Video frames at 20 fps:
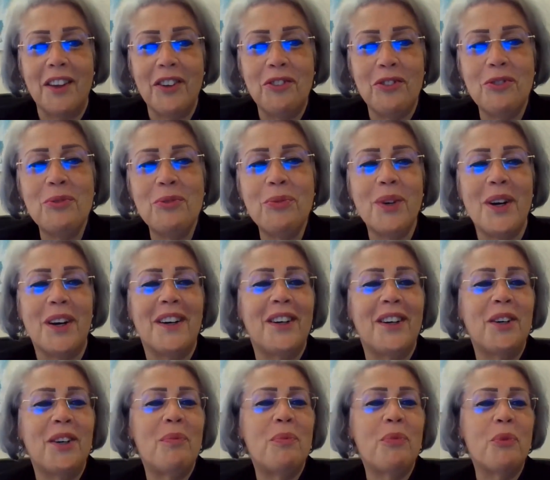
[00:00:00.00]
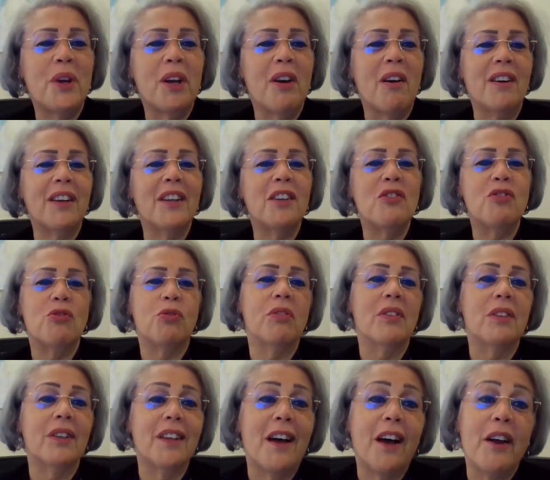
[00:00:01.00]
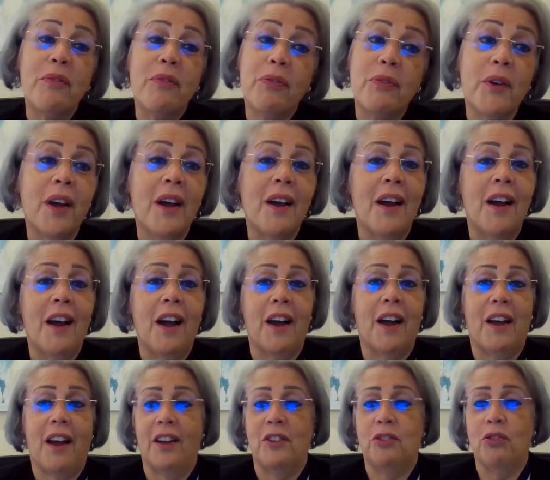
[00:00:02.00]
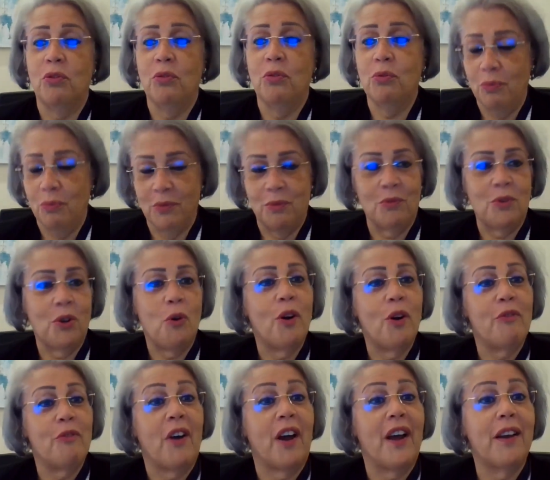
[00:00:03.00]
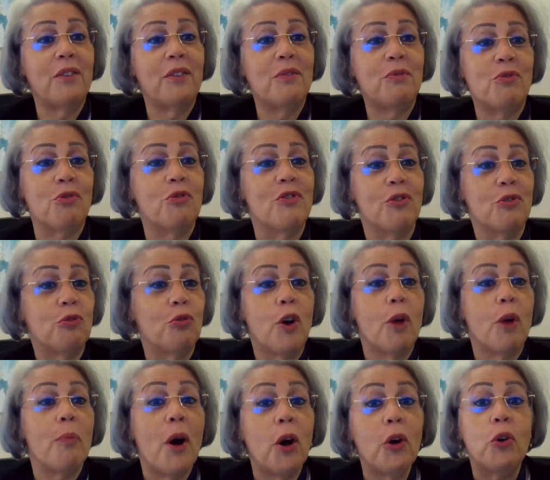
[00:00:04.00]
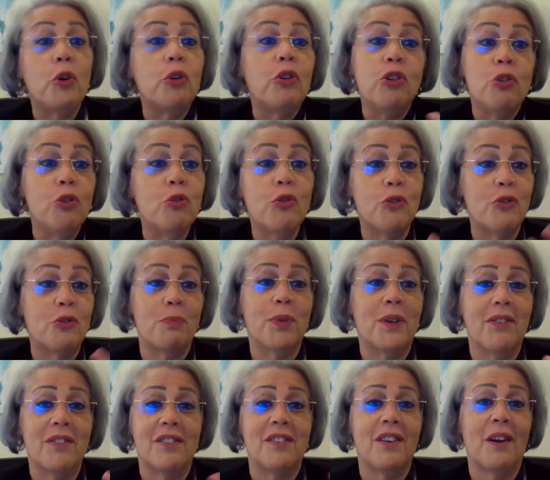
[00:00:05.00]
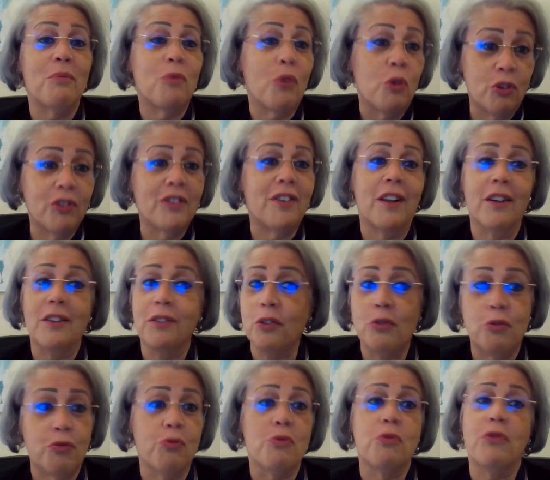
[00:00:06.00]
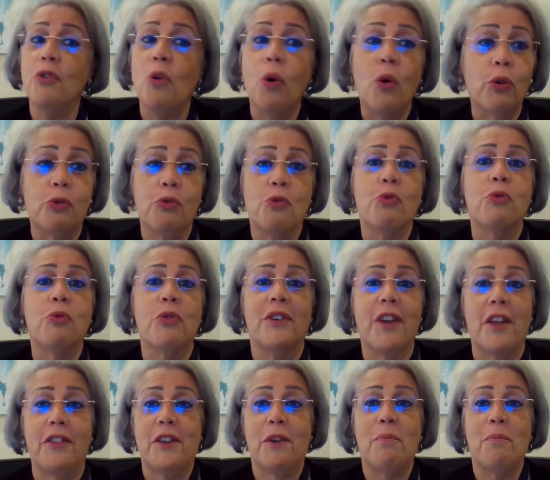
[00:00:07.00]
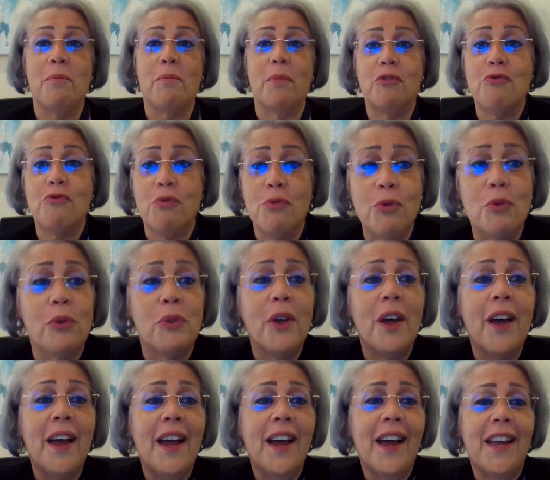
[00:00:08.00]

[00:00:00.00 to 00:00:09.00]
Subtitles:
Thank you. Regarding student life, I don't know if I should talk about good news, because I'm going to tell the truth, the whole truth, and nothing but the truth.